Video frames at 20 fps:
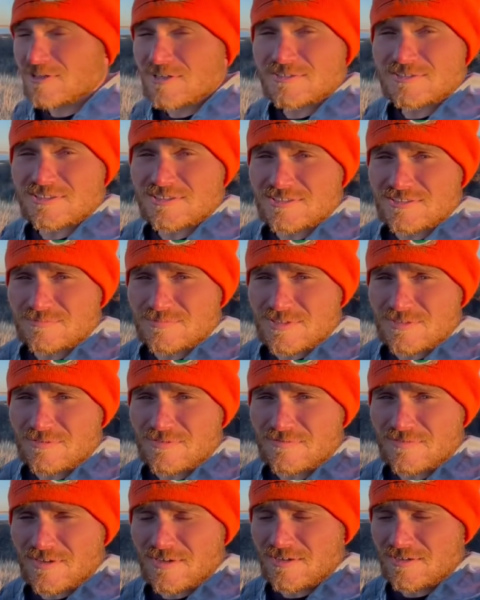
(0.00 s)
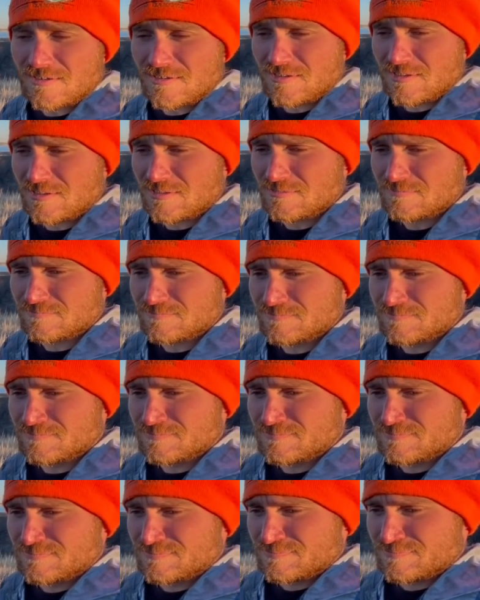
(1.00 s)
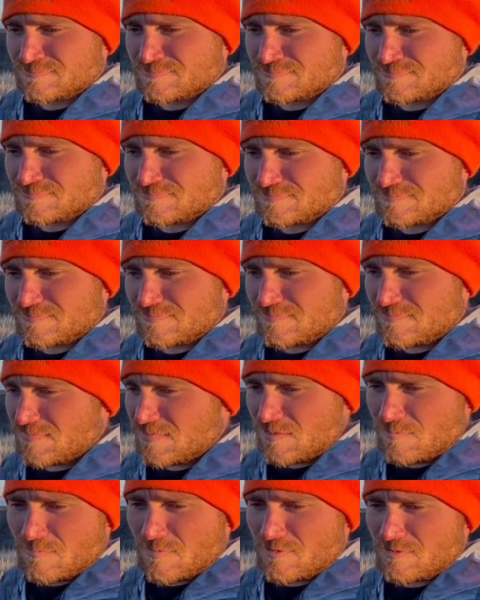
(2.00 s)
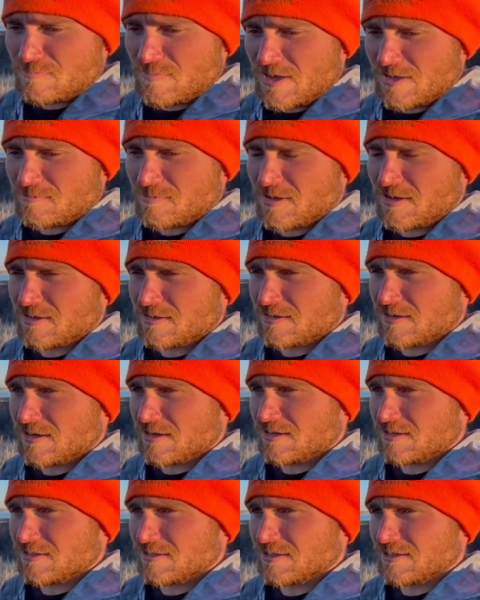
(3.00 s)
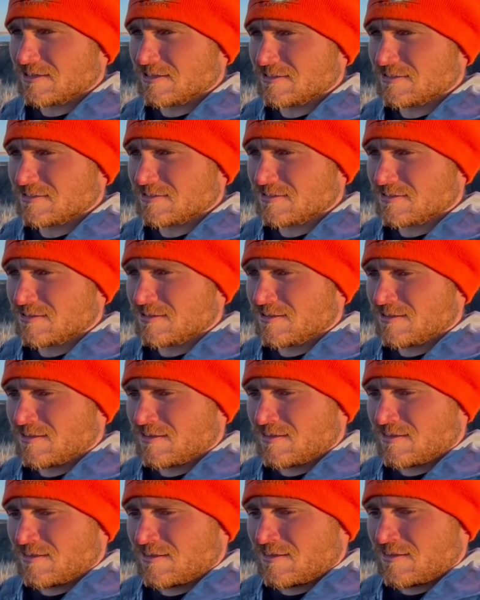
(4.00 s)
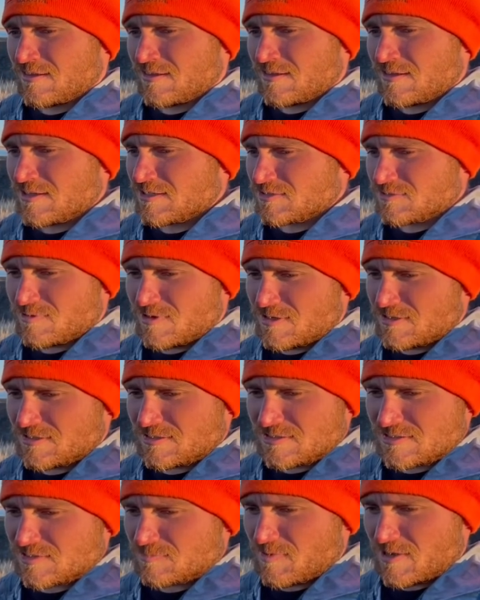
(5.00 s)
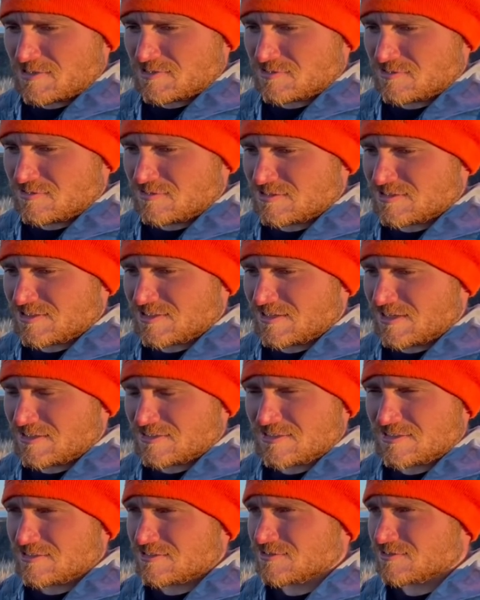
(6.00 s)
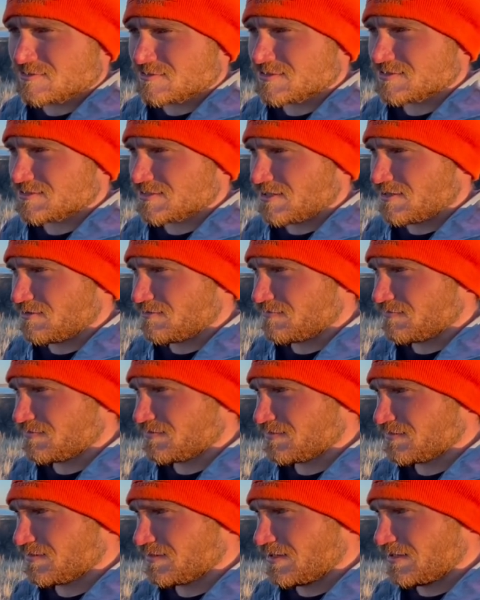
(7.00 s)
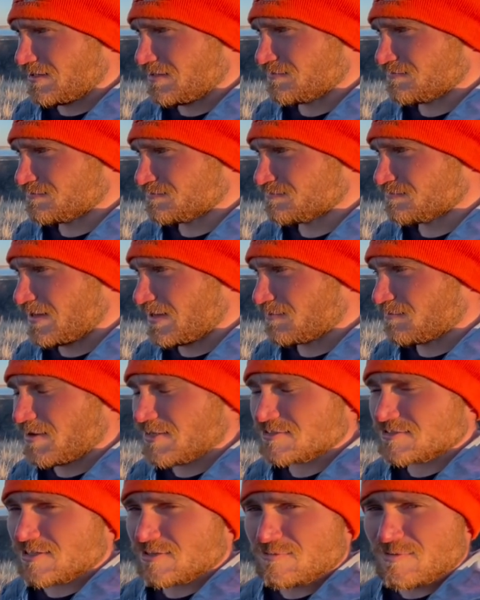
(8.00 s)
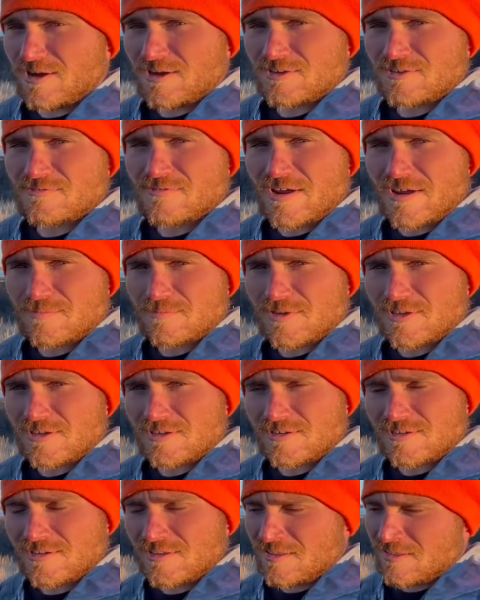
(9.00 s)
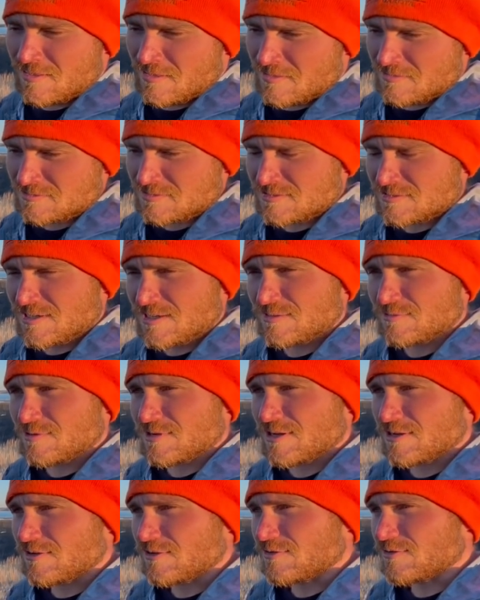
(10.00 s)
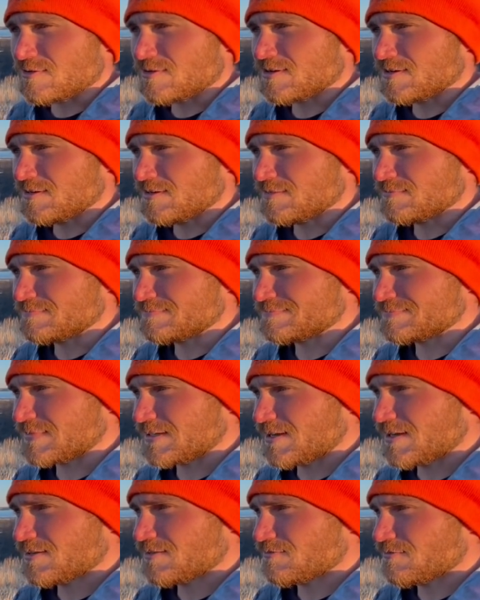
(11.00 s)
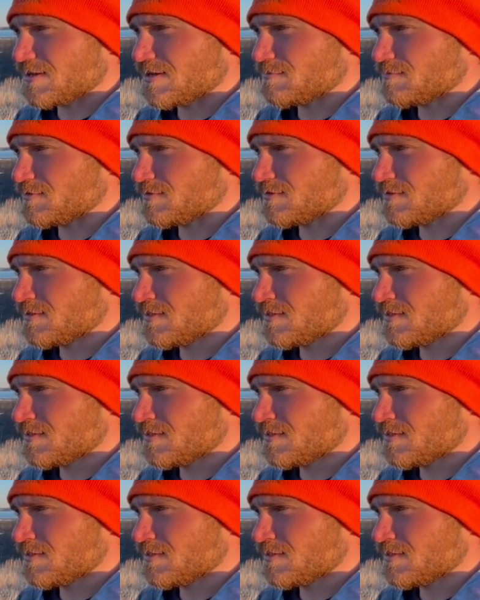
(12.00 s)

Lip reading: systems that we've done. Both Magpie and I, and each one is special. It's connected into itself. And Magpie's like, why are you rambling? It's just kind of what I do. I kind of ramble.